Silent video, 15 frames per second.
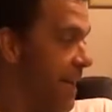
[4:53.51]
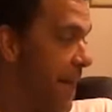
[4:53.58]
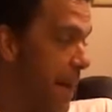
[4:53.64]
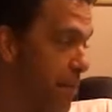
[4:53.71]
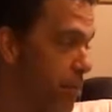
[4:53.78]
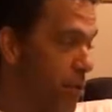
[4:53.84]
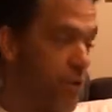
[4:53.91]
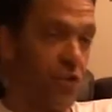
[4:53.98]

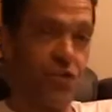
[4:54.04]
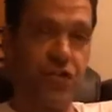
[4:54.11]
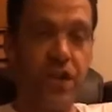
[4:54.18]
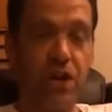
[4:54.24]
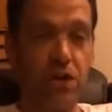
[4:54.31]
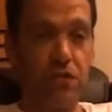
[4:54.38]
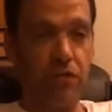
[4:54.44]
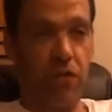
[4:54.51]
that book, The
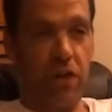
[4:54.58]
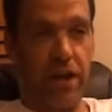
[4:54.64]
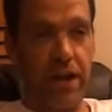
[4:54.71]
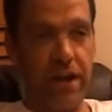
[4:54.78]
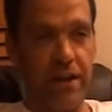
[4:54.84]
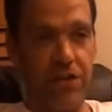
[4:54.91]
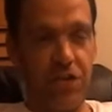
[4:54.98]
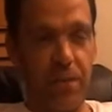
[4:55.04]
Secret of
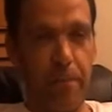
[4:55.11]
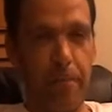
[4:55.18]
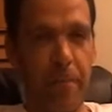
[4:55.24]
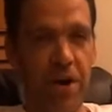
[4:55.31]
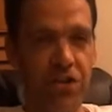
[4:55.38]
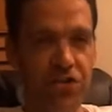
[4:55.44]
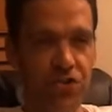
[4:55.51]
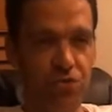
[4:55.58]
Light, is a
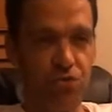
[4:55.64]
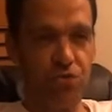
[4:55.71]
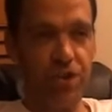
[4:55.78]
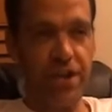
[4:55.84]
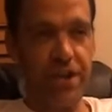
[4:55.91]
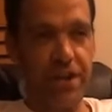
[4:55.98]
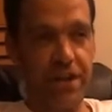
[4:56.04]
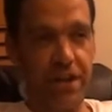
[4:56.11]

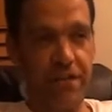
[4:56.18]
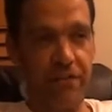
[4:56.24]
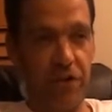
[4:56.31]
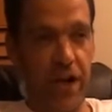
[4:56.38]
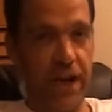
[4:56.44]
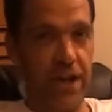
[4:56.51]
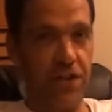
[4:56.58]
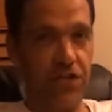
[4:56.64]
must-read for
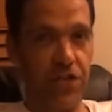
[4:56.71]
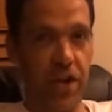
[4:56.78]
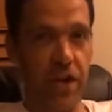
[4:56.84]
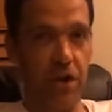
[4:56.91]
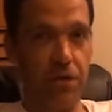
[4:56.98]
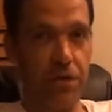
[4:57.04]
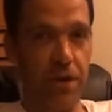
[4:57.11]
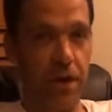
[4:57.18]
any
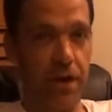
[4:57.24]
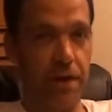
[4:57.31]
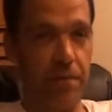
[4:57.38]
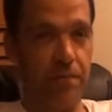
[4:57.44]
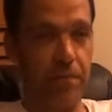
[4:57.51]
psychonaut.